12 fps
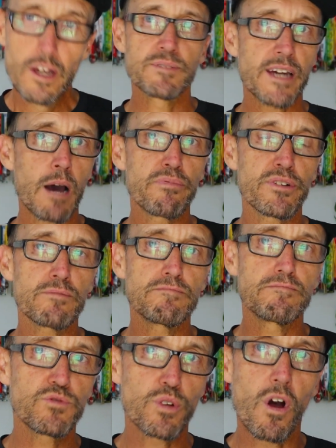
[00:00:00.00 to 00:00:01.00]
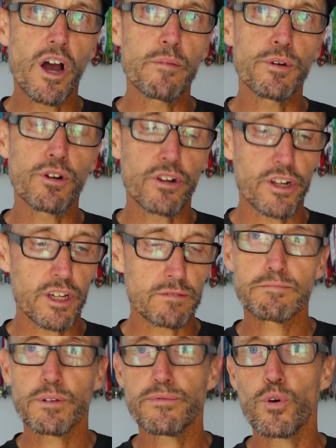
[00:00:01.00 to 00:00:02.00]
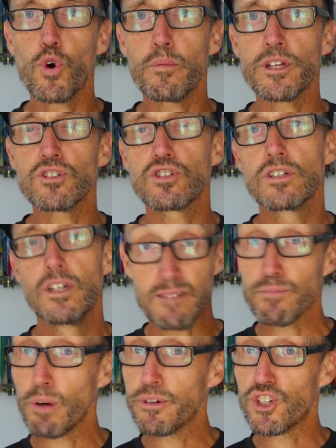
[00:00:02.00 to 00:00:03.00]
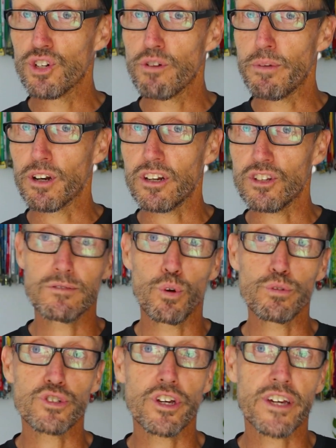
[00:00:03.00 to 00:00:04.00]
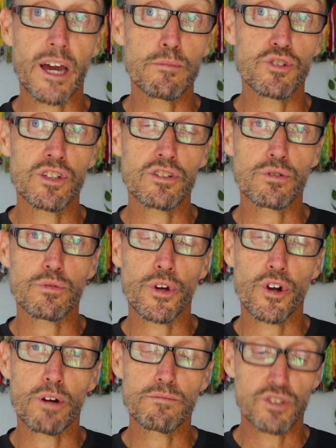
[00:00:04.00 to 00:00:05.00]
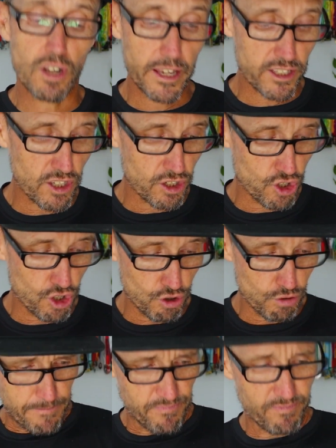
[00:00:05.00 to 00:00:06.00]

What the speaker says: Comfort, reliability, performance, and probably durability also comes into it when I'm selecting a shoe.